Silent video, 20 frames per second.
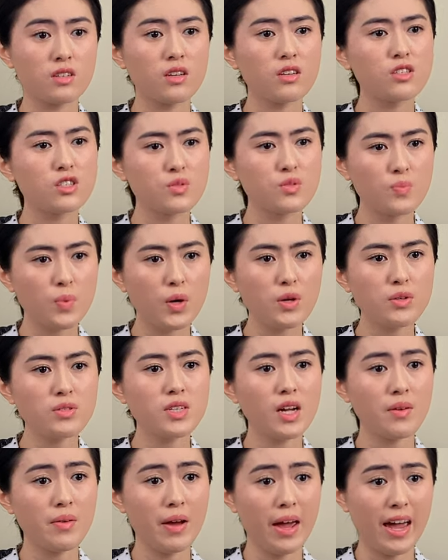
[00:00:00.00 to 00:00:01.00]
exposed
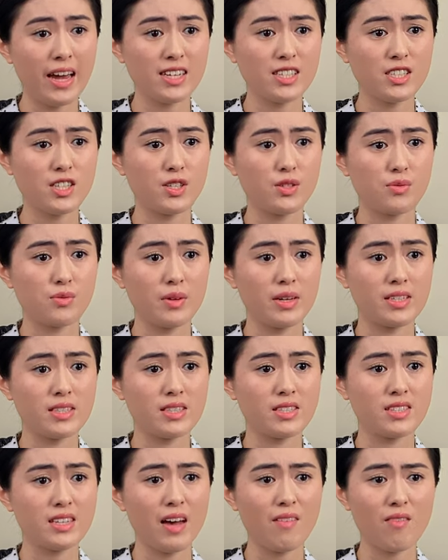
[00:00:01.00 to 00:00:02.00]
how
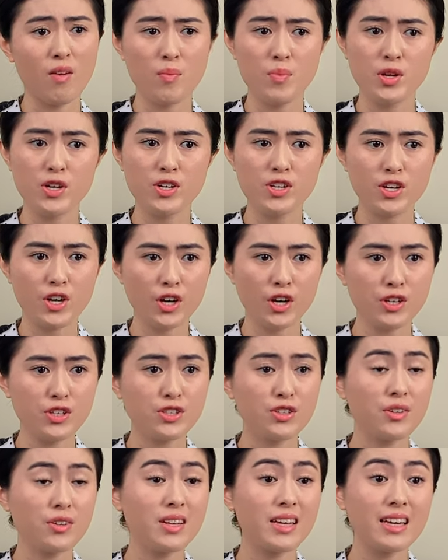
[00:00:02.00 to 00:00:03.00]
antichrists have a
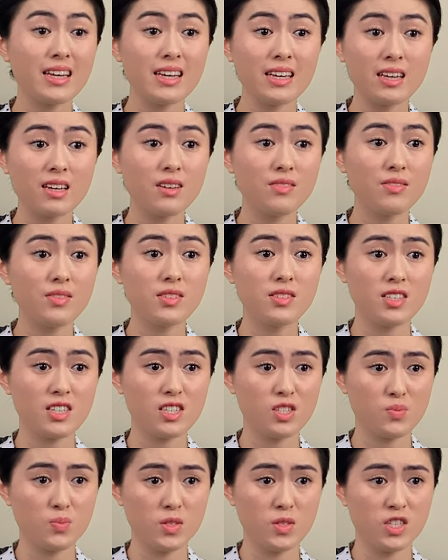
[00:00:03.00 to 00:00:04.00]
particularly evil
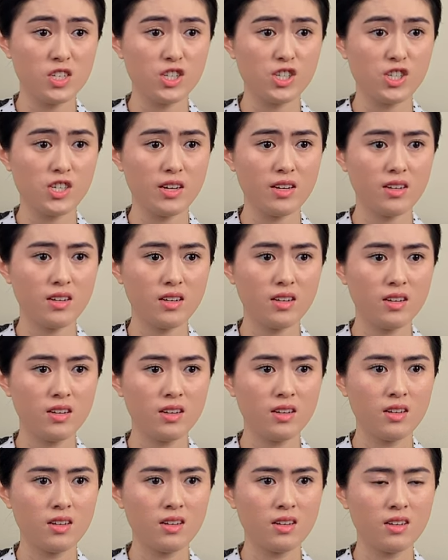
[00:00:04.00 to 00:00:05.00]
disposition
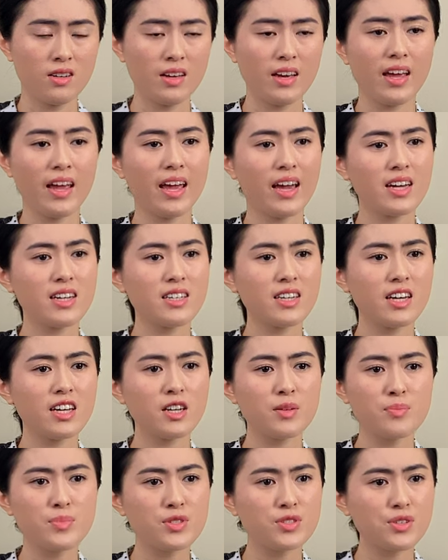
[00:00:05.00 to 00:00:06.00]
and an
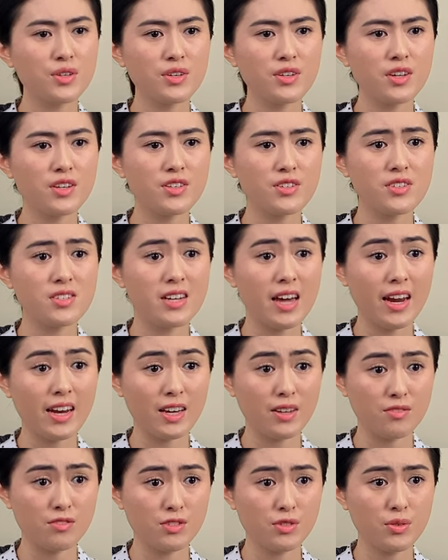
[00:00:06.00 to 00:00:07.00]
absurd
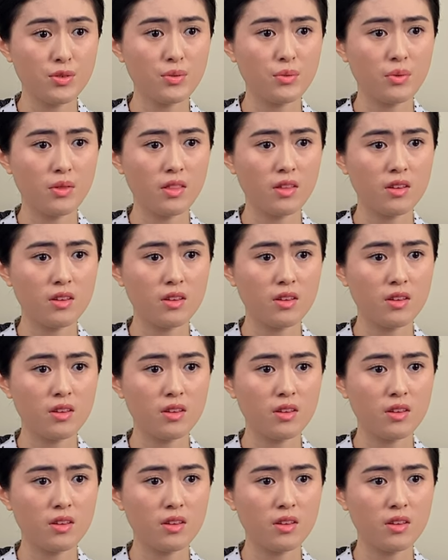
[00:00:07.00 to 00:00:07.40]
understanding of truth.